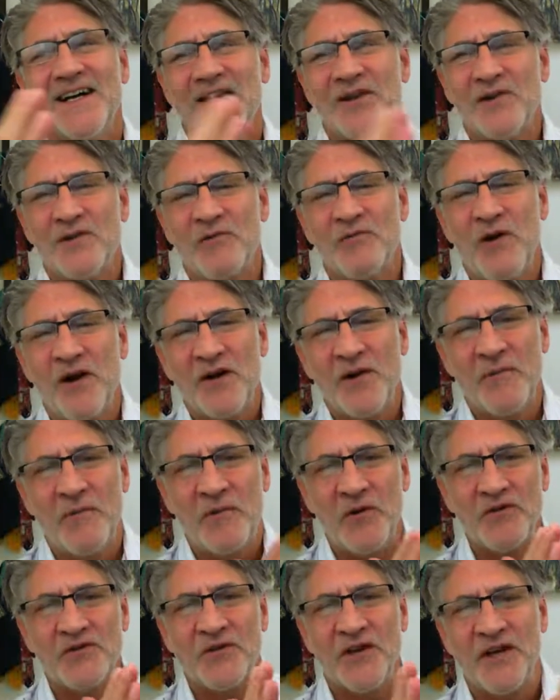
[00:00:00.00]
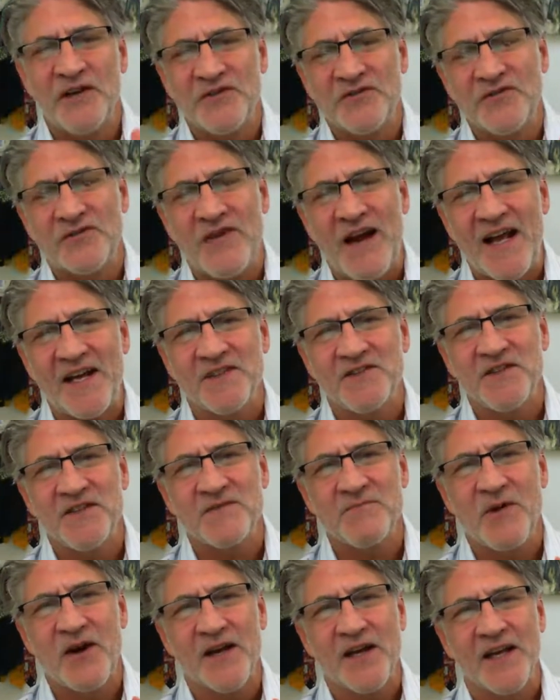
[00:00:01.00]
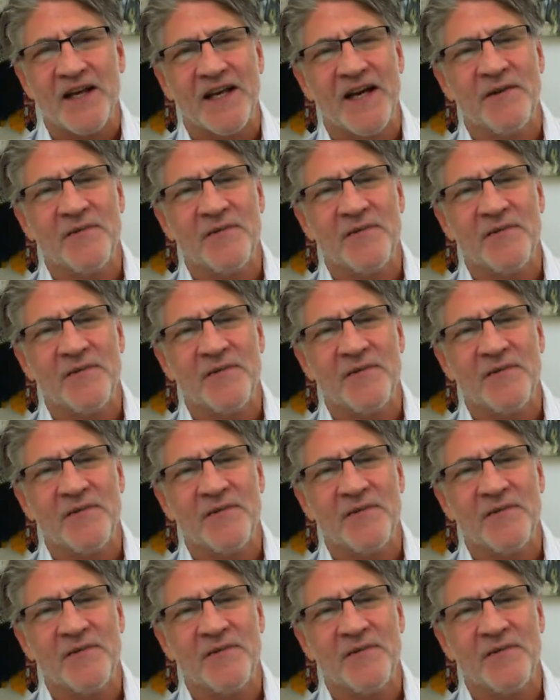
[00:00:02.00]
Hello and welcome to Pro Trader Strategies Market